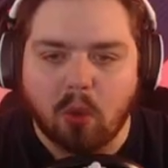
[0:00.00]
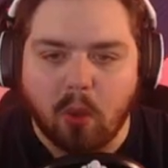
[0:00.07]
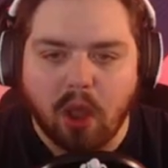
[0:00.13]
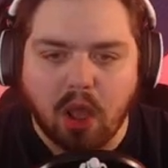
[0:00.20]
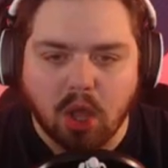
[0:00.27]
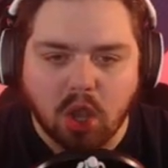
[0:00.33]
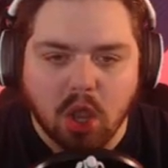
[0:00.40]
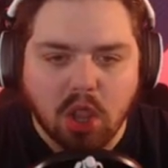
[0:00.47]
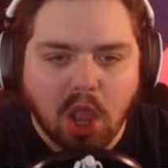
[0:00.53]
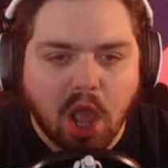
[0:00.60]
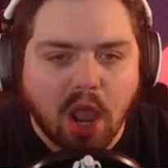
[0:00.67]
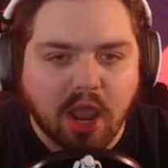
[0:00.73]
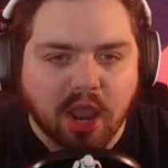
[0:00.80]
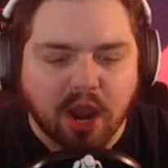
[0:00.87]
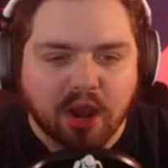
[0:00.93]
well, good
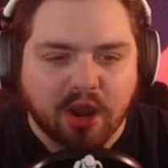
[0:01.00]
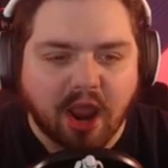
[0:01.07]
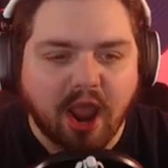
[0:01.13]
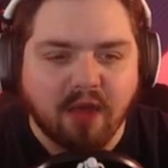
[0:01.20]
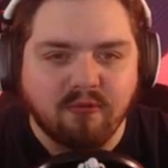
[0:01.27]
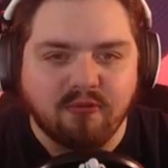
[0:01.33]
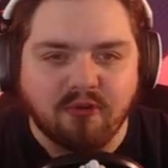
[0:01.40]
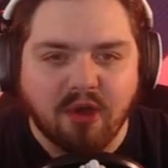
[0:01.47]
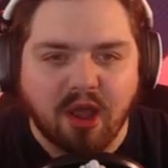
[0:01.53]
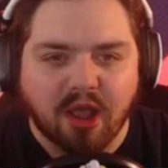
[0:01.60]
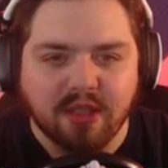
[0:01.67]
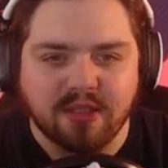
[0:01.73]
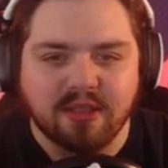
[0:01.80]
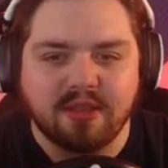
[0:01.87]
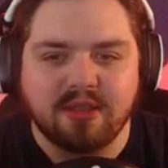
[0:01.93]
luck and have
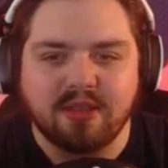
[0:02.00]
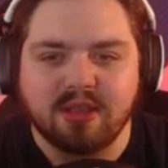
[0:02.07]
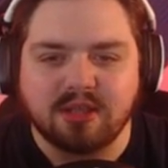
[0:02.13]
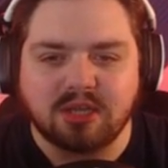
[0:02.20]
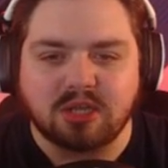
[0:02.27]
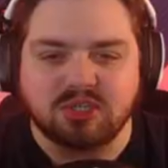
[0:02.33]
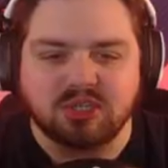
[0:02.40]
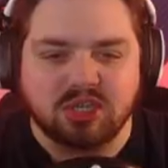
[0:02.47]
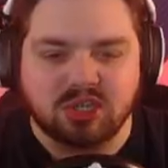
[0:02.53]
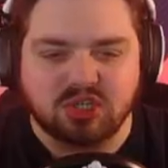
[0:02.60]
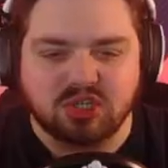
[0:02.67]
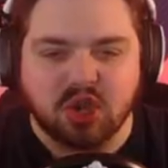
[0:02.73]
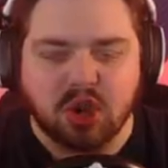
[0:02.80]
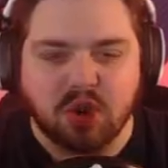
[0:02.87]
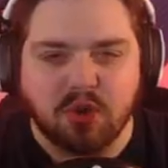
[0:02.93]
fun. I'll see you
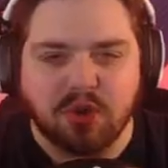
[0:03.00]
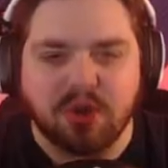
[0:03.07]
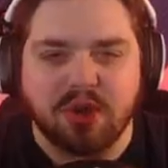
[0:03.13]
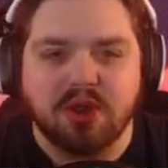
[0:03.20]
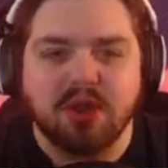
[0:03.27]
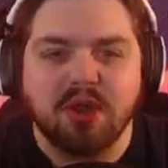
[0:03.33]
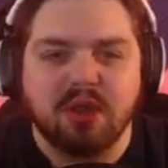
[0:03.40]
soon.